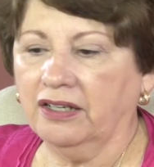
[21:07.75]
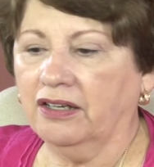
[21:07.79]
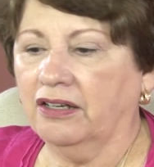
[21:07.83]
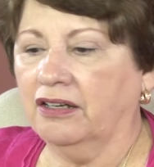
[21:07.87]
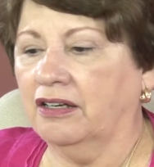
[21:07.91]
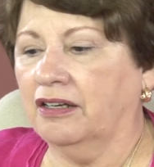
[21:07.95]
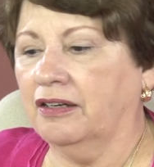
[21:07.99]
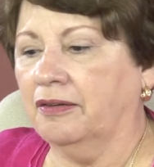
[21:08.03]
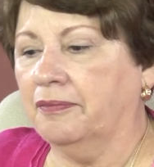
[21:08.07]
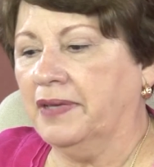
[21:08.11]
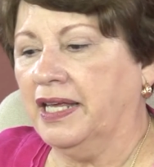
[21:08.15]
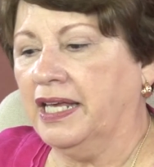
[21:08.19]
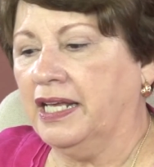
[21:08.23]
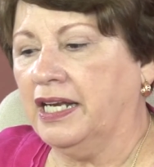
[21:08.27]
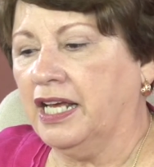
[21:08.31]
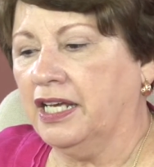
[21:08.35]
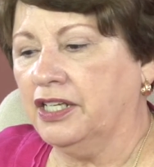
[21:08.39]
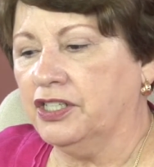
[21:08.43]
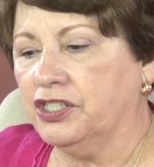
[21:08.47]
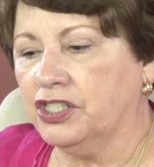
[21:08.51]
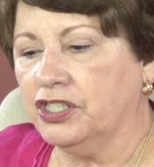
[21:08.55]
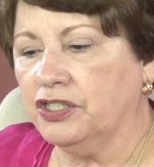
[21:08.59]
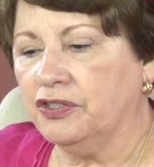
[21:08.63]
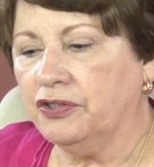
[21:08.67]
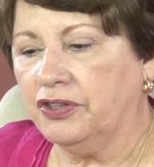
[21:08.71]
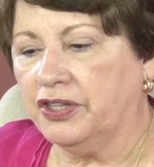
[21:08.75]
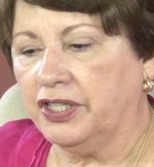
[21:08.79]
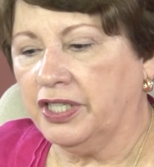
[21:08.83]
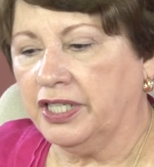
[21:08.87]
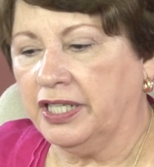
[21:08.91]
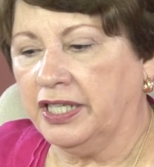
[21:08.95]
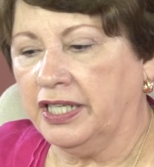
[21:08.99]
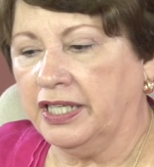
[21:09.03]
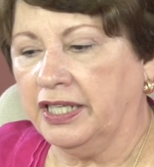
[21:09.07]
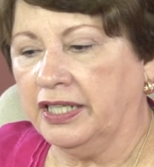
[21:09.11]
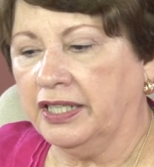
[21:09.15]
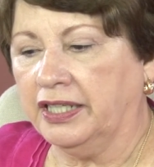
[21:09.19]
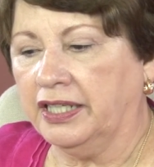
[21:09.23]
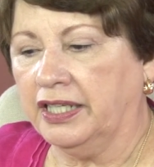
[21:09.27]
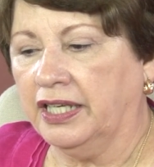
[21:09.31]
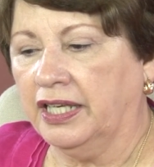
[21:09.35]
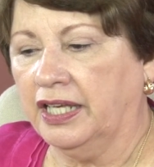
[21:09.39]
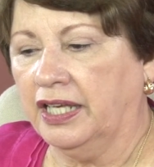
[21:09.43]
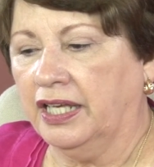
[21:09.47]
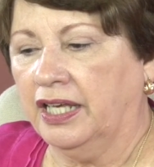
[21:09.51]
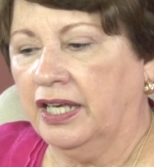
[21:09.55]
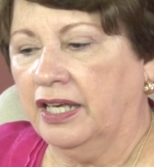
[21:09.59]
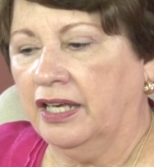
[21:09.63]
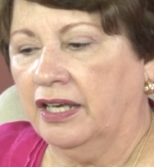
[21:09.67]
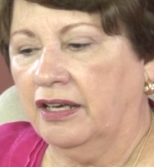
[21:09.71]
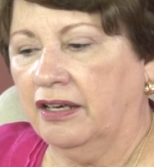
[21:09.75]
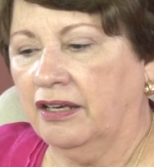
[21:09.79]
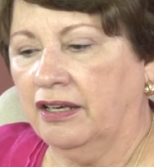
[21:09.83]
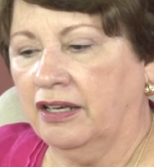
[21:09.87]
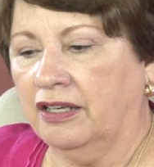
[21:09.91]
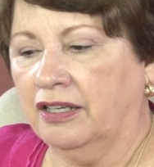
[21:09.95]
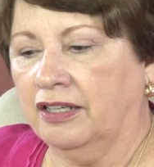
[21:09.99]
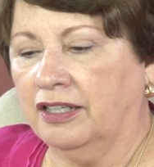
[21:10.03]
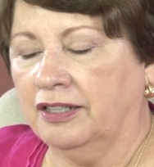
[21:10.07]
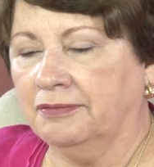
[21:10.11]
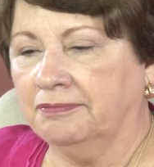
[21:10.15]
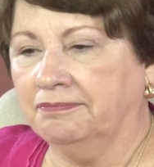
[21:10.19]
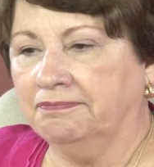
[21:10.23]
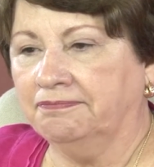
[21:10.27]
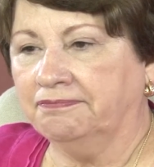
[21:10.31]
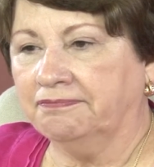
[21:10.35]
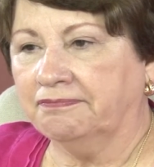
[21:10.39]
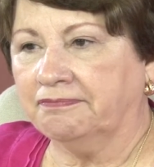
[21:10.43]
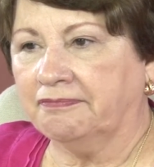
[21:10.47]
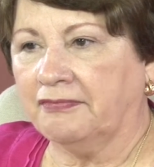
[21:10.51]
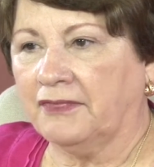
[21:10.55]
And I do think, you